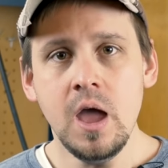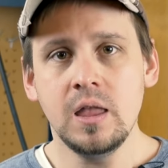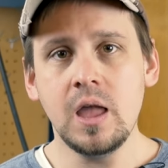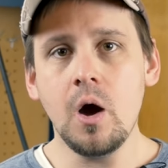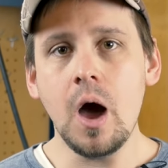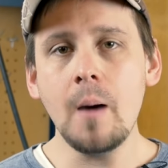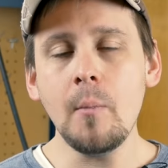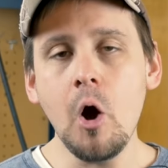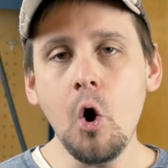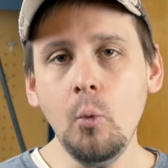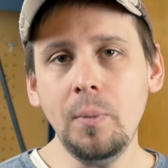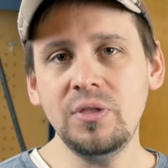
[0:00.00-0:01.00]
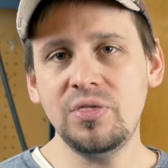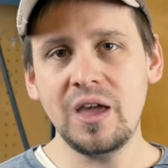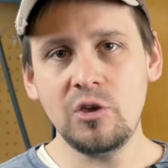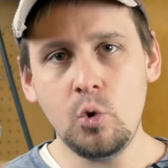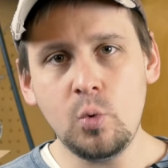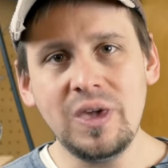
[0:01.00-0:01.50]
Now I'm hoping
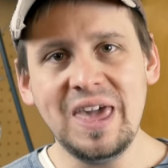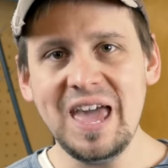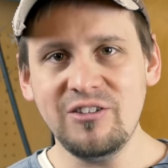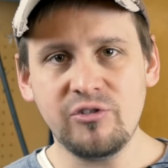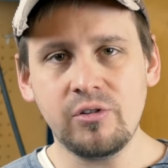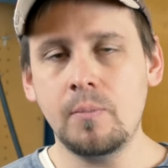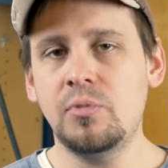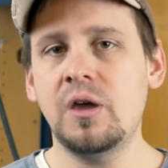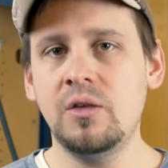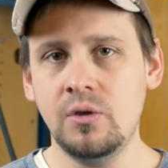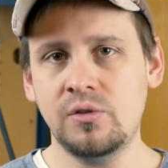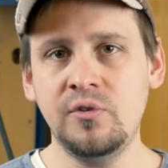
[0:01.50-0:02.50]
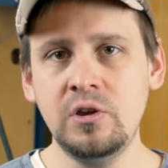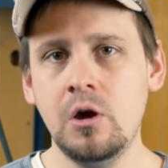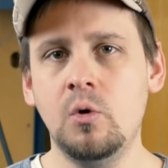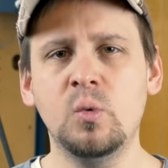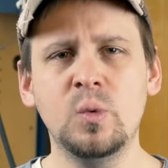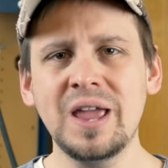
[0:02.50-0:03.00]
that you catch something in this
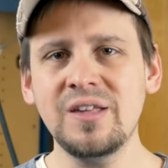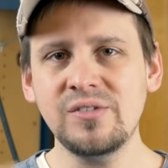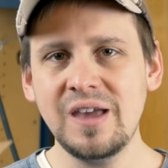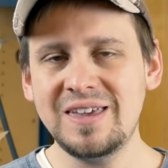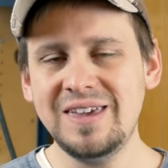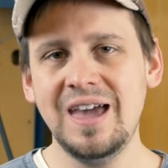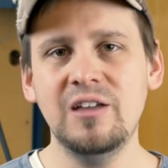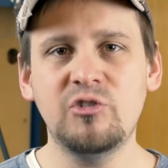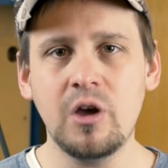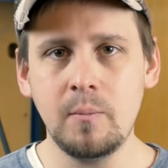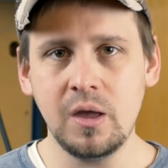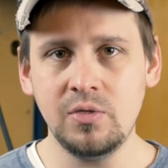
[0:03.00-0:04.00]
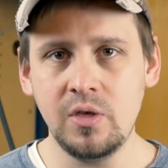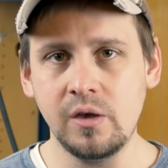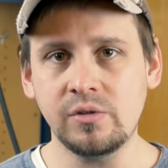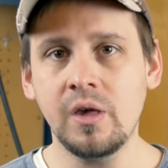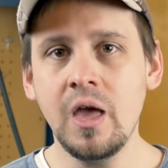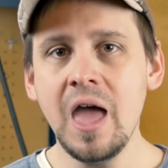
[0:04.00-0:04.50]
video. And when I say catch, I mean
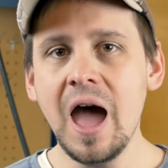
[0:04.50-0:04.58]
this.